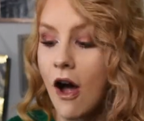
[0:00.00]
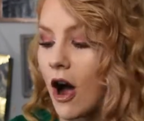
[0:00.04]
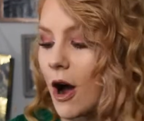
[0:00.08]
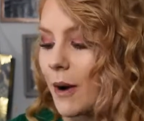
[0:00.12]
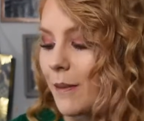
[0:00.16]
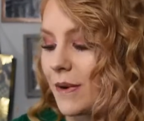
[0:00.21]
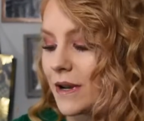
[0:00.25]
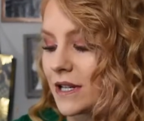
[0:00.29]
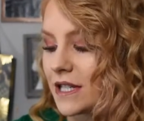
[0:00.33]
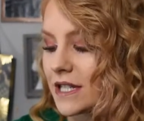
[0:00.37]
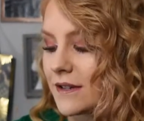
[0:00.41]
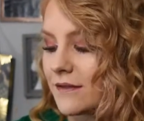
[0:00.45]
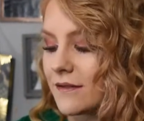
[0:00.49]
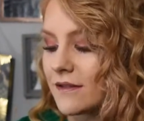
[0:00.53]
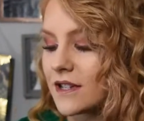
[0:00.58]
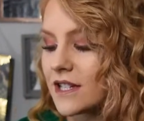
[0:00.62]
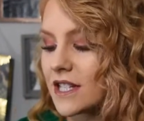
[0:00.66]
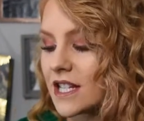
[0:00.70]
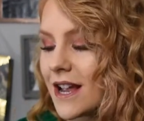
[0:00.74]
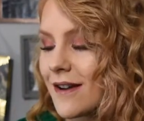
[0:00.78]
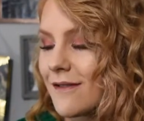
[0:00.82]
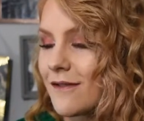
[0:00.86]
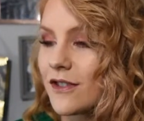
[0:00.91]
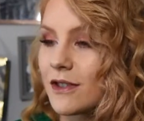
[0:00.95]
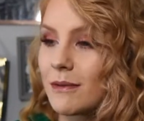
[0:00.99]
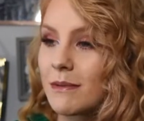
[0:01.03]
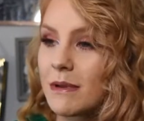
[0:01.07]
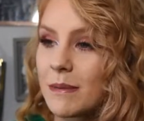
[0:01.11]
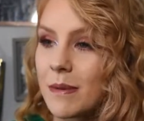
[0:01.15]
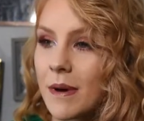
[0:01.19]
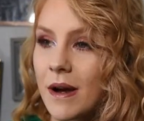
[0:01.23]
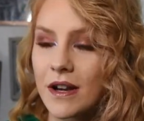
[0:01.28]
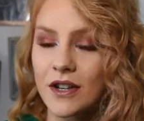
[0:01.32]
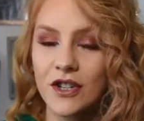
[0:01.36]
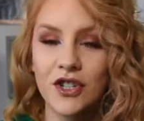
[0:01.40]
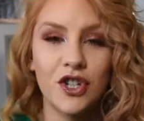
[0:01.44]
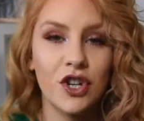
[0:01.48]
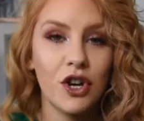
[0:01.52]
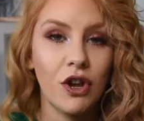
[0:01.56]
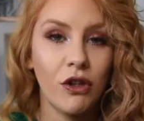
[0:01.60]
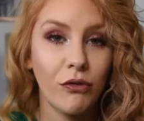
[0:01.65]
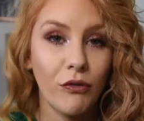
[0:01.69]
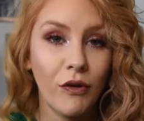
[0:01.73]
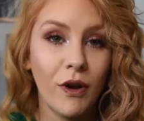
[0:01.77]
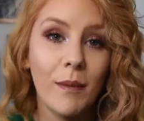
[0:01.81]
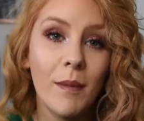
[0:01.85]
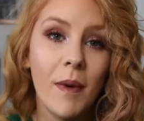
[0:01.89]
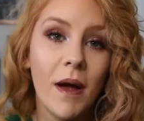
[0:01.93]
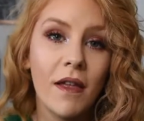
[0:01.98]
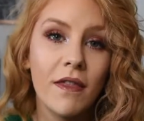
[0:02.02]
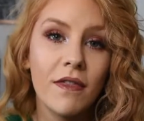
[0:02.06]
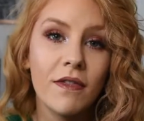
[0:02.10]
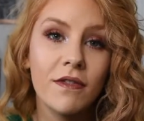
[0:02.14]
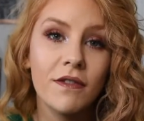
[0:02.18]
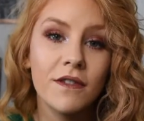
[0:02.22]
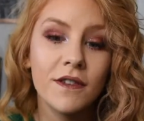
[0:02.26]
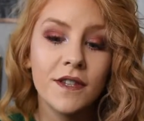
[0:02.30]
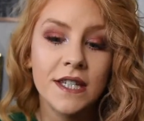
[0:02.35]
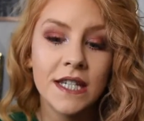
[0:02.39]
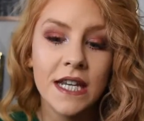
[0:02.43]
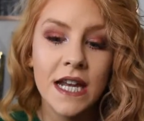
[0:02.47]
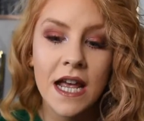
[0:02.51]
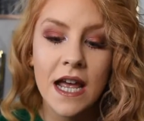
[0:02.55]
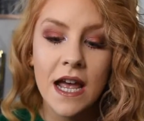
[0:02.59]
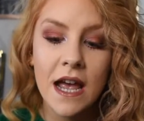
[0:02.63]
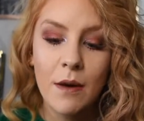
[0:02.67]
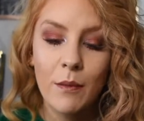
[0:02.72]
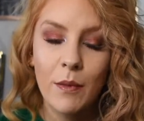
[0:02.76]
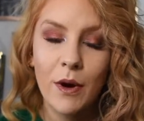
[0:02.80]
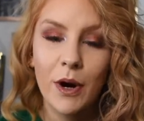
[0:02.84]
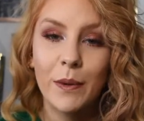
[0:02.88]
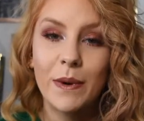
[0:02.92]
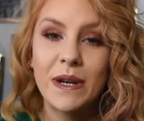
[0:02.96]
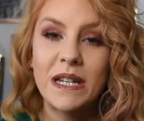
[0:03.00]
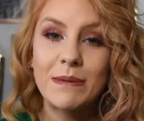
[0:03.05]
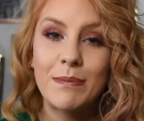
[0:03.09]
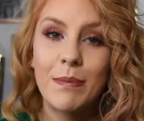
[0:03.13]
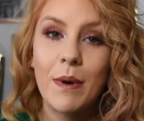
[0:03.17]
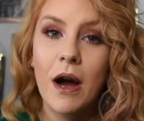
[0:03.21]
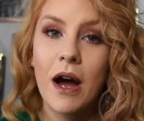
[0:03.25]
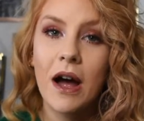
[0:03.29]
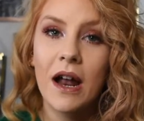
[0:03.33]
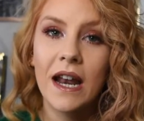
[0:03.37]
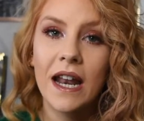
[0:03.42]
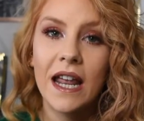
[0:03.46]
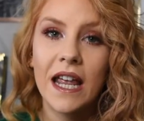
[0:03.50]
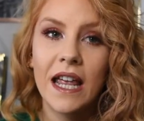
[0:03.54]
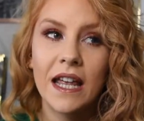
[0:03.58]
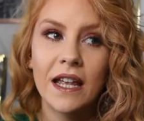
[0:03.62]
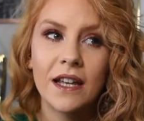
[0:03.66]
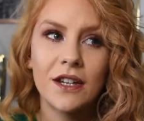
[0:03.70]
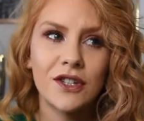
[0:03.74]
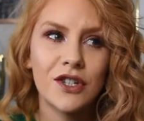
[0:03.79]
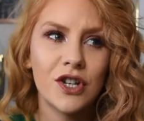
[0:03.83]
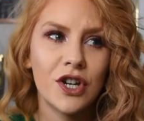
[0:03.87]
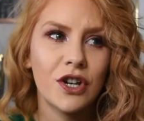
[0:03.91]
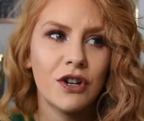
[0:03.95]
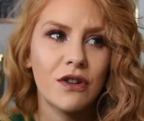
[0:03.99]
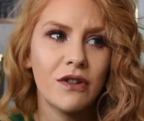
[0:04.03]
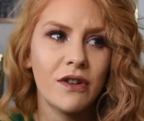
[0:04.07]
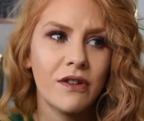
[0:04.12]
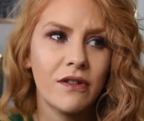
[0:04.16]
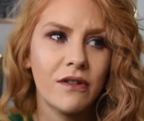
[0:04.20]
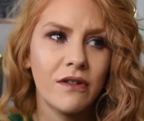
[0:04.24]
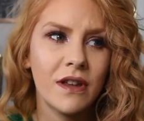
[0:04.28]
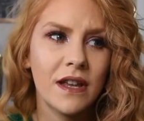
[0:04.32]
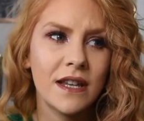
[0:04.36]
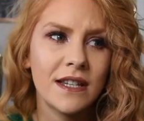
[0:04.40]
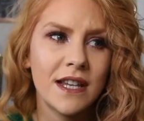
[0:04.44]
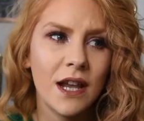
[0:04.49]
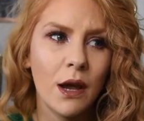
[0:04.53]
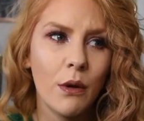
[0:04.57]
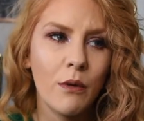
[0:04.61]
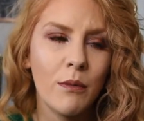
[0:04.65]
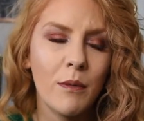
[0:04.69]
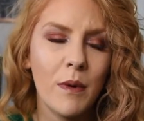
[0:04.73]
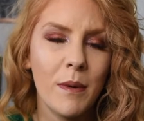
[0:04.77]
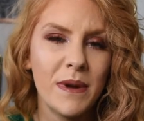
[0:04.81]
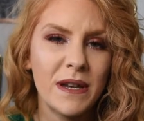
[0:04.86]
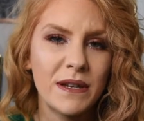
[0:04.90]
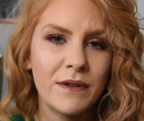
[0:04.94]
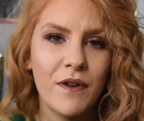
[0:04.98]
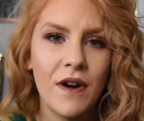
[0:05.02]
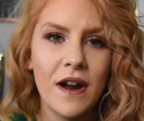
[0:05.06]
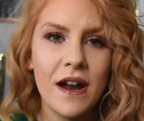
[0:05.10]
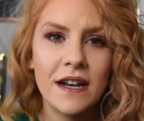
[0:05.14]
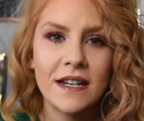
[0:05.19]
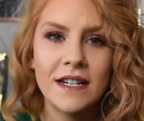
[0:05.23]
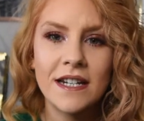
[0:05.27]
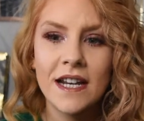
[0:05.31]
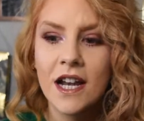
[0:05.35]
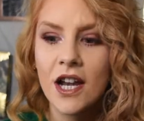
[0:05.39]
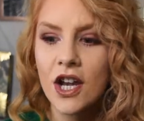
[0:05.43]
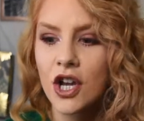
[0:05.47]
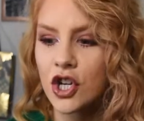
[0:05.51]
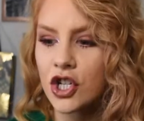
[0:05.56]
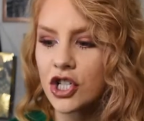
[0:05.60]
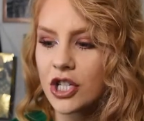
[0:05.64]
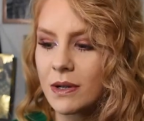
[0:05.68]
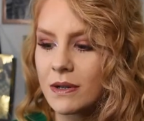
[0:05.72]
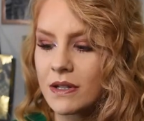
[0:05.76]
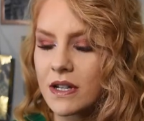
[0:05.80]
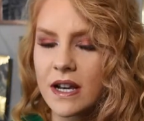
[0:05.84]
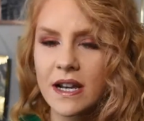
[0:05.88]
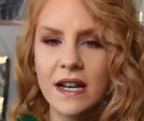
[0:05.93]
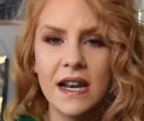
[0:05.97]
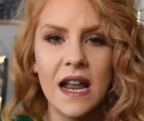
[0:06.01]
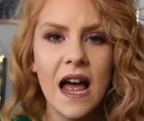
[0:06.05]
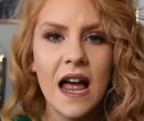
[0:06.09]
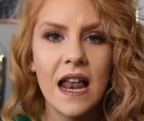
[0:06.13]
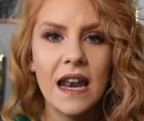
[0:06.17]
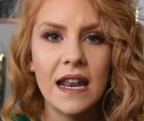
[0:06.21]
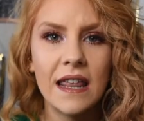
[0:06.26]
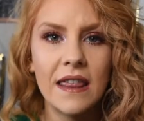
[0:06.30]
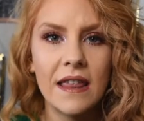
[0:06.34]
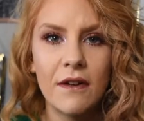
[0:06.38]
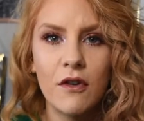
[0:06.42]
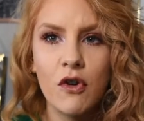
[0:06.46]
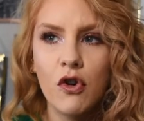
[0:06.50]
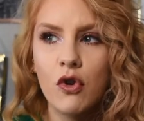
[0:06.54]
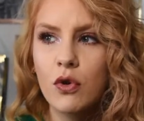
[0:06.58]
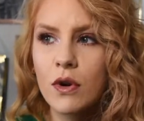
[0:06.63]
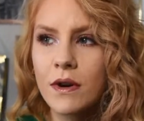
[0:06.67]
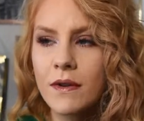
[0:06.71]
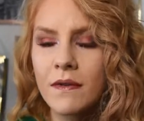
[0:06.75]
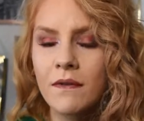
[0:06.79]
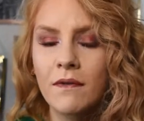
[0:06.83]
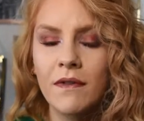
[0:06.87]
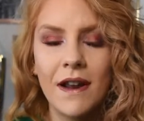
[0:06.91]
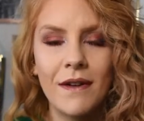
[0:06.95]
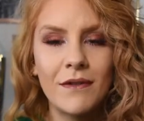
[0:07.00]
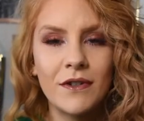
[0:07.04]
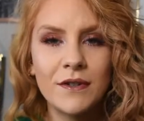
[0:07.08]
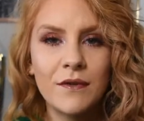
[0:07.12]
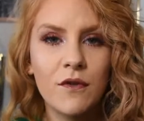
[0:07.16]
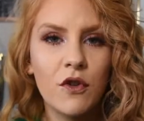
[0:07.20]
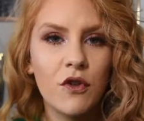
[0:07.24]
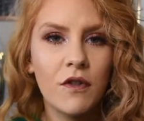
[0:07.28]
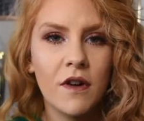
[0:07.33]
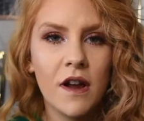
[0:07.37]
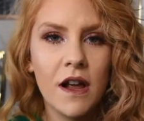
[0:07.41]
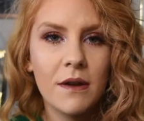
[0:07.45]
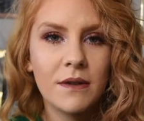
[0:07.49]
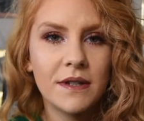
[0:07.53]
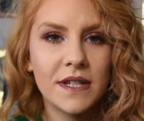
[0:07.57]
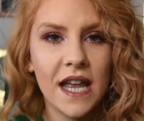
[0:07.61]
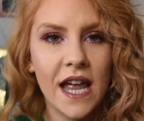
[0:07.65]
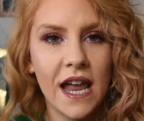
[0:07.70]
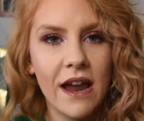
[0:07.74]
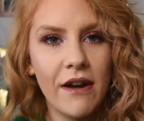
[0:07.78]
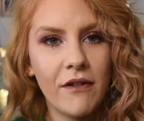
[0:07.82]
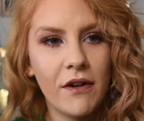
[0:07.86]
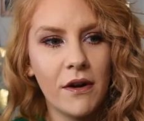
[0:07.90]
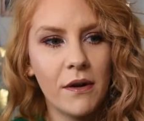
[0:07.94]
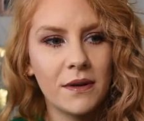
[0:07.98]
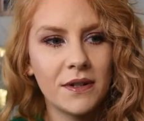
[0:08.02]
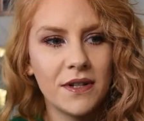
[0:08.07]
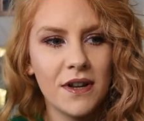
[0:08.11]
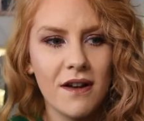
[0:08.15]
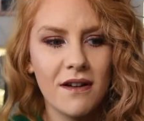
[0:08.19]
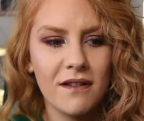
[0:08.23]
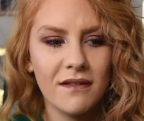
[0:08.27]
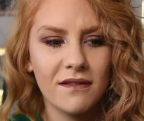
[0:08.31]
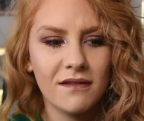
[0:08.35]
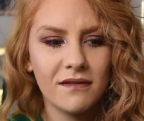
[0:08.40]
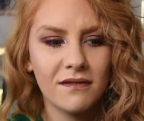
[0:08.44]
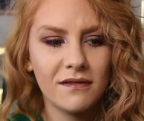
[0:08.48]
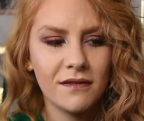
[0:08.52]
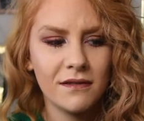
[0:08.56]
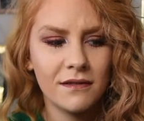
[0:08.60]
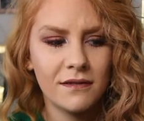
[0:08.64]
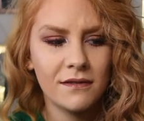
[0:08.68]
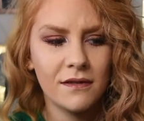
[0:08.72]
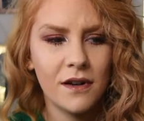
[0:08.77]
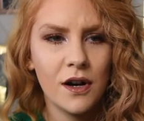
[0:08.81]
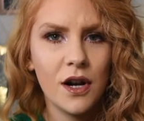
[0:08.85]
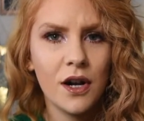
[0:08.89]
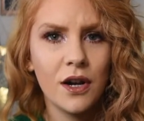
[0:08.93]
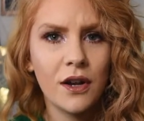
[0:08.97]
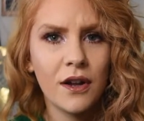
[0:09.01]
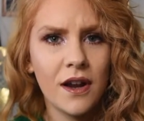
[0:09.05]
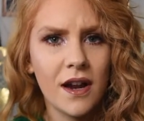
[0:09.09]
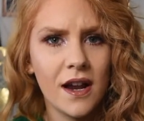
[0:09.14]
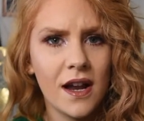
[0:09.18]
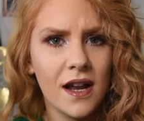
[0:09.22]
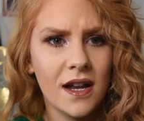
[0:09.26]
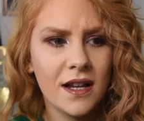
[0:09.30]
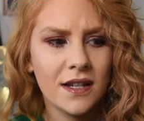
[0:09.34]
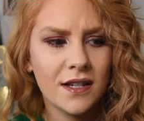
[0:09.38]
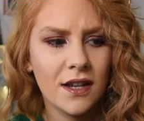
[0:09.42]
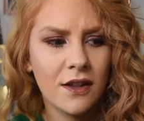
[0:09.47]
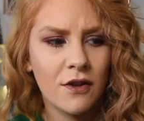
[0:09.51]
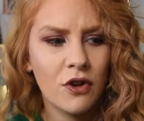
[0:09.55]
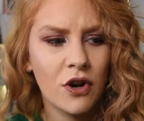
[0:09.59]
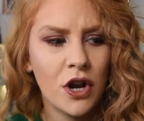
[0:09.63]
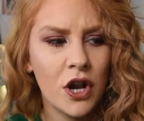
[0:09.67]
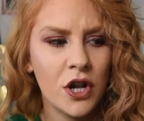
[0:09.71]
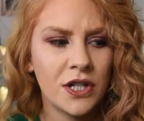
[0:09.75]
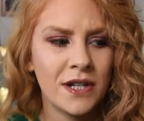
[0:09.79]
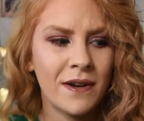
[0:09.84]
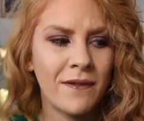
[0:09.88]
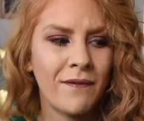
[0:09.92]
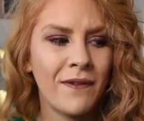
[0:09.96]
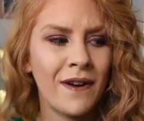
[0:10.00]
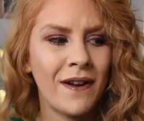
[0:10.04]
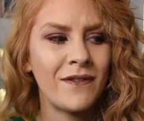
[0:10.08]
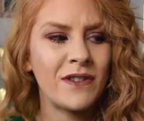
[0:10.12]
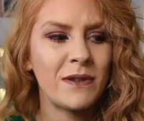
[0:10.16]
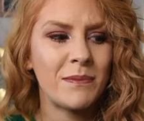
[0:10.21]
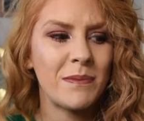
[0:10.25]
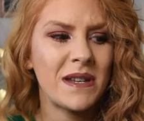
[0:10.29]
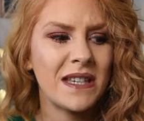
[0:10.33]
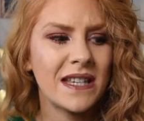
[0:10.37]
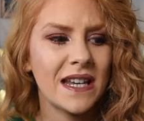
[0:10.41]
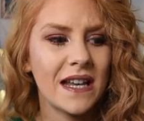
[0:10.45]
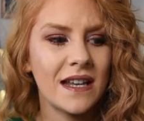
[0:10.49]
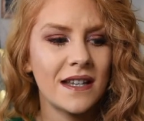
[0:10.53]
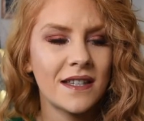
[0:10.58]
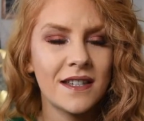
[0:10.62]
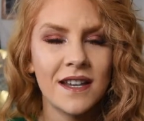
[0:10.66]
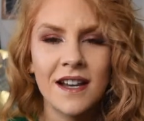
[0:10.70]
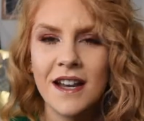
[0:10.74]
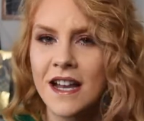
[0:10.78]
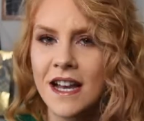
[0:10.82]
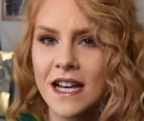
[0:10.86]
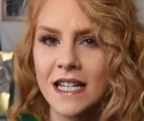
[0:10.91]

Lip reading: I must have discovered them in the past 2-3 months. When I went to Bali 2 years ago with my best friend, she was like, Natalie, they've got all different flavours of Oreos here. And I was like, all right, okay. So they've got loads of different flavours of biscuits.